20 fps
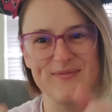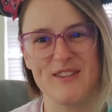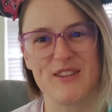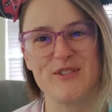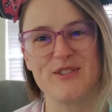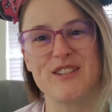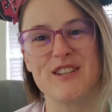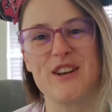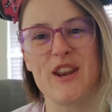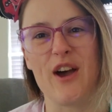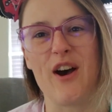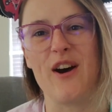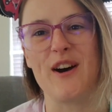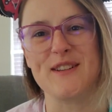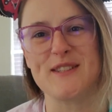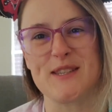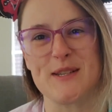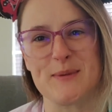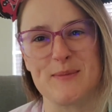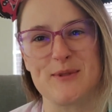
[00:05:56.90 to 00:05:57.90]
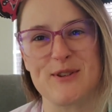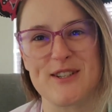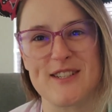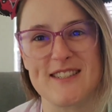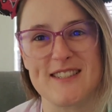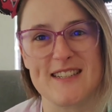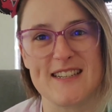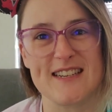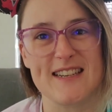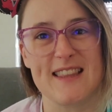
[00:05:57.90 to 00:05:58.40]
You did awesome,
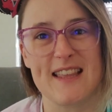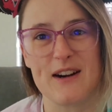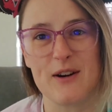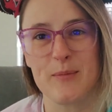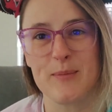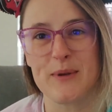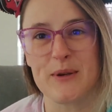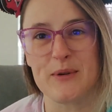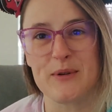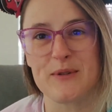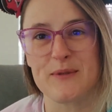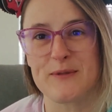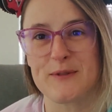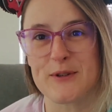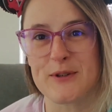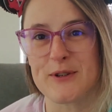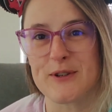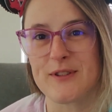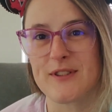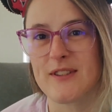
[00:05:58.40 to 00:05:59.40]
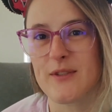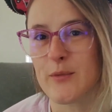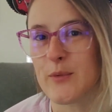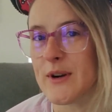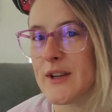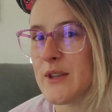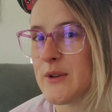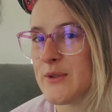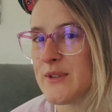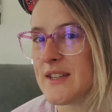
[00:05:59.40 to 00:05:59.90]
Christine. They're beautiful.
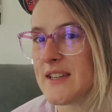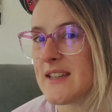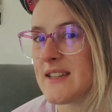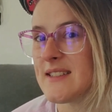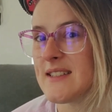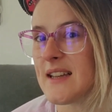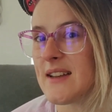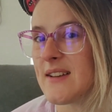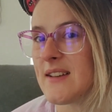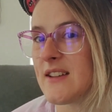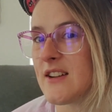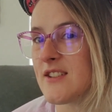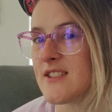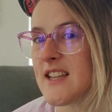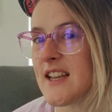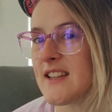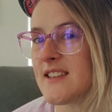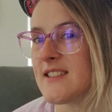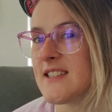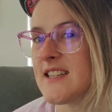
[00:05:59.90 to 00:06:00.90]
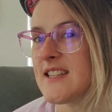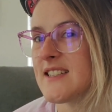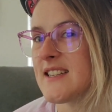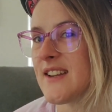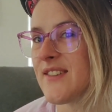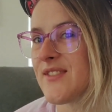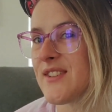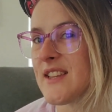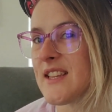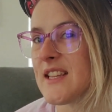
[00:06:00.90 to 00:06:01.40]
What you did, your technique
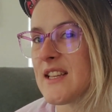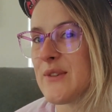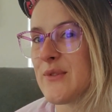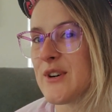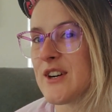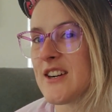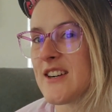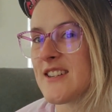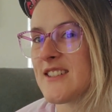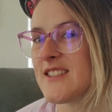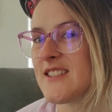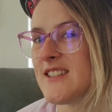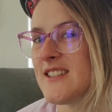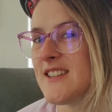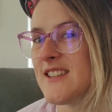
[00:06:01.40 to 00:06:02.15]
definitely worked.